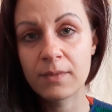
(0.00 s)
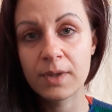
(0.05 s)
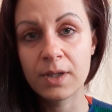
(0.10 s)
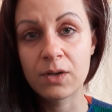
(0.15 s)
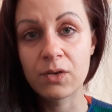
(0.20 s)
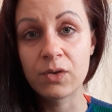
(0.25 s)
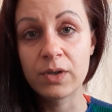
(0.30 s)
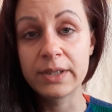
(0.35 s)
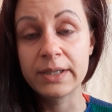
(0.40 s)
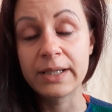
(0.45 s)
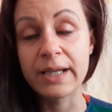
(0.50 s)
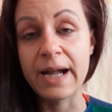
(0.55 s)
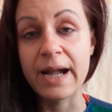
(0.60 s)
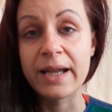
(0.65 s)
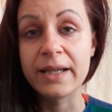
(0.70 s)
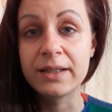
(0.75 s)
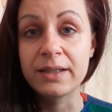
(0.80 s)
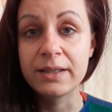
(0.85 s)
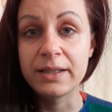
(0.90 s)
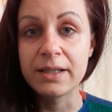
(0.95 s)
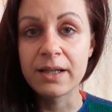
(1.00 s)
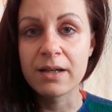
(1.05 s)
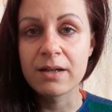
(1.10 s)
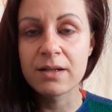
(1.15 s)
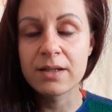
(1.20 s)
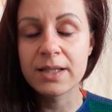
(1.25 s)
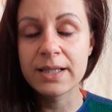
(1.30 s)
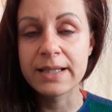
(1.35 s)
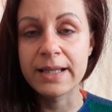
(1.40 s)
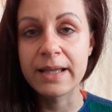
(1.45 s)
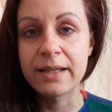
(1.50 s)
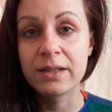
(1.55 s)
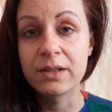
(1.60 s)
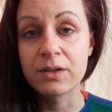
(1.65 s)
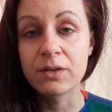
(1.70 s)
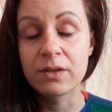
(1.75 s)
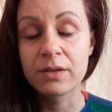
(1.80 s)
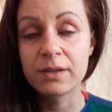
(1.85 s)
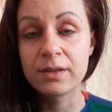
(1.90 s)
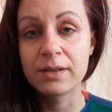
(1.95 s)
all the ideas and
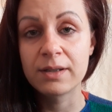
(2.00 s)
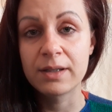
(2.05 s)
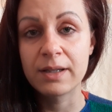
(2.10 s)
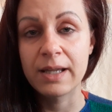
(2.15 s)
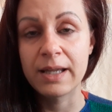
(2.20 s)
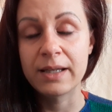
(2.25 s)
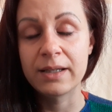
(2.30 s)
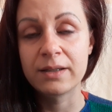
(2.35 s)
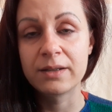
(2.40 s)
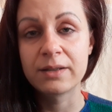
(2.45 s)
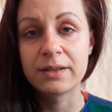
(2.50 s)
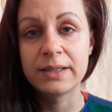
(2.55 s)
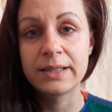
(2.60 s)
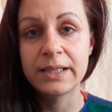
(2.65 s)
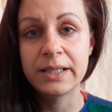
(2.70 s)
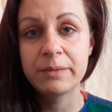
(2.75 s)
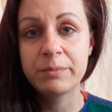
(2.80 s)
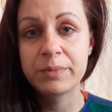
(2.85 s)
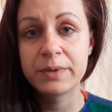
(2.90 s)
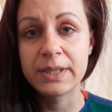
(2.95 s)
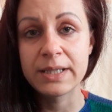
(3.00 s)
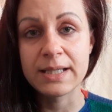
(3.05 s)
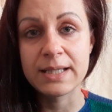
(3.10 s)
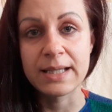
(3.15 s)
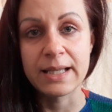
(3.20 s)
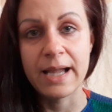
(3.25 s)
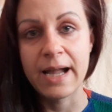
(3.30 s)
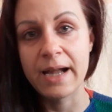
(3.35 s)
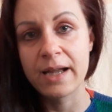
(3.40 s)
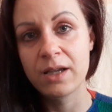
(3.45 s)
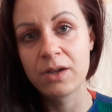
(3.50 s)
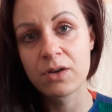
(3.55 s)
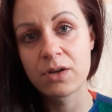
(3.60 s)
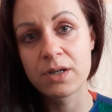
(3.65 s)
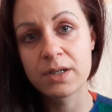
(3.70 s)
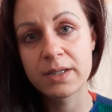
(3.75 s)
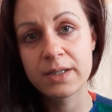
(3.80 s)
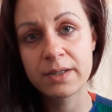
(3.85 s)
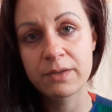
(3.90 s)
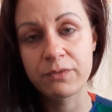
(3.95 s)
the deep
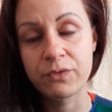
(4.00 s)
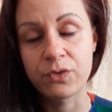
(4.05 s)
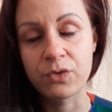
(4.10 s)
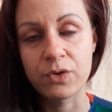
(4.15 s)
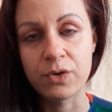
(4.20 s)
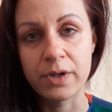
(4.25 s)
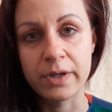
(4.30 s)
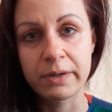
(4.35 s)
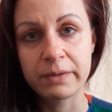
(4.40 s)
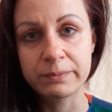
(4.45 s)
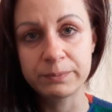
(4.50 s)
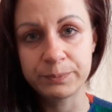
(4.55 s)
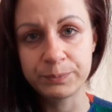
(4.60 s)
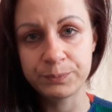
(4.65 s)
desires for